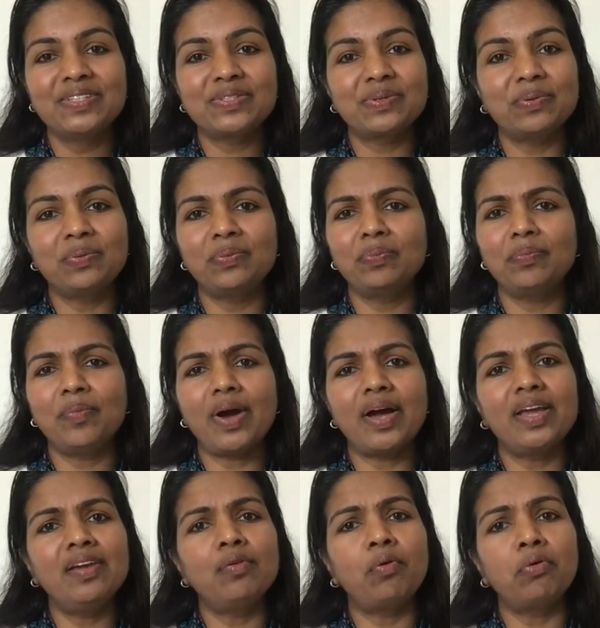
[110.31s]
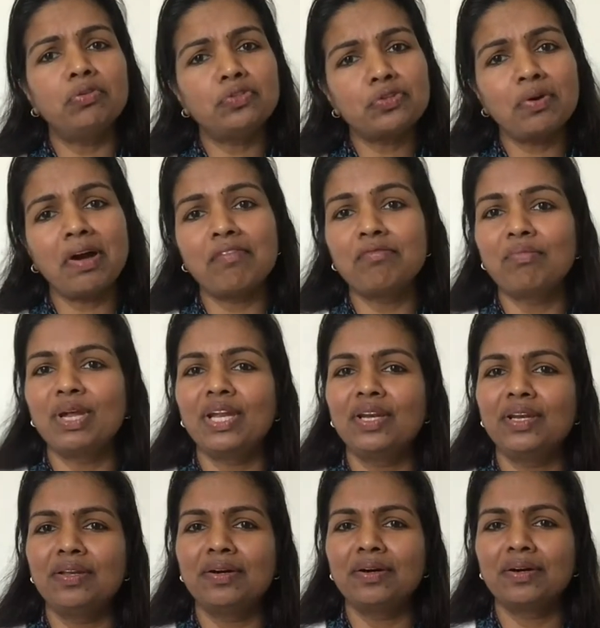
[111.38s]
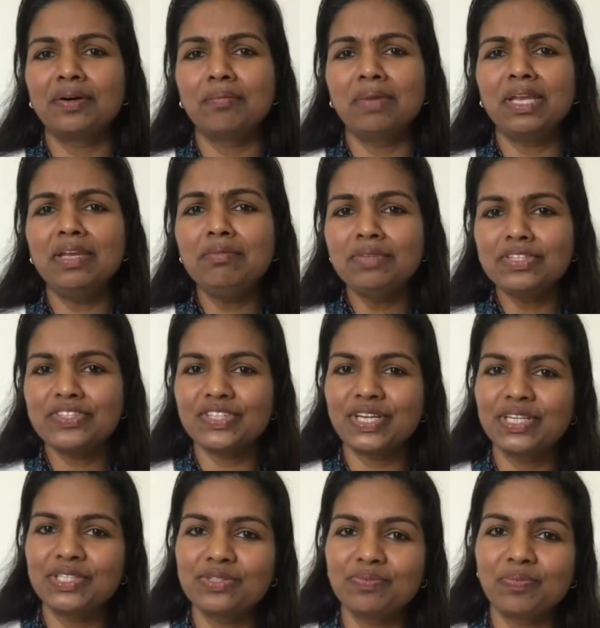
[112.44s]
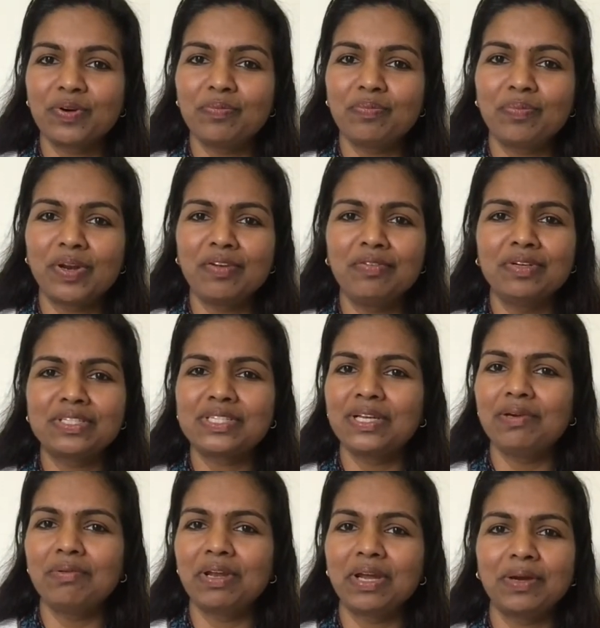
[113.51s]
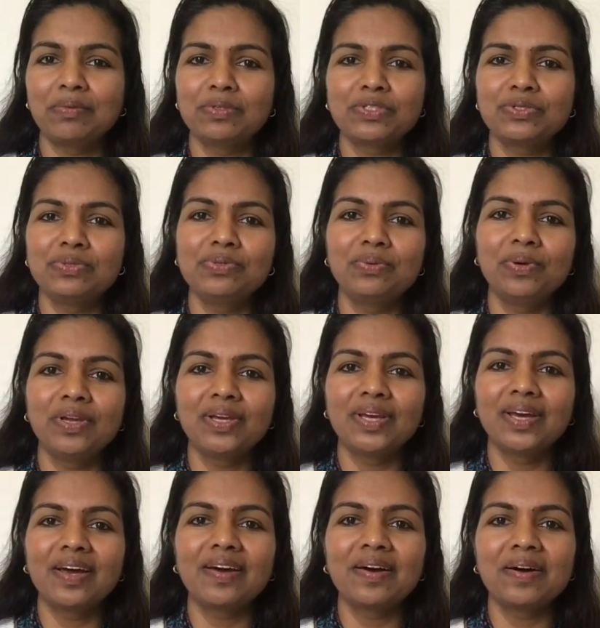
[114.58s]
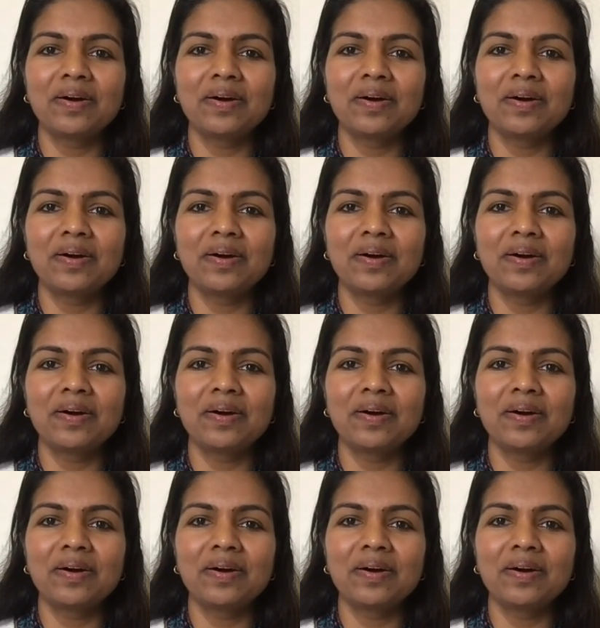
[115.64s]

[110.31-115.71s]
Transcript: So I also have made many mistakes previously when I was doing